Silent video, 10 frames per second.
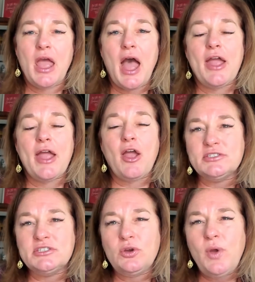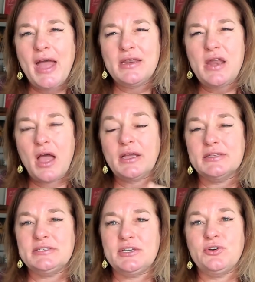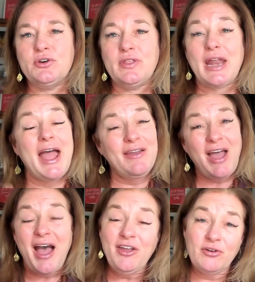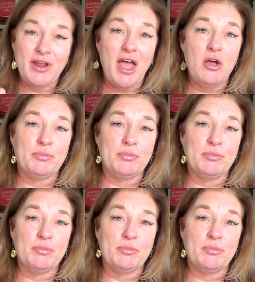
I also had not considered that I hired help.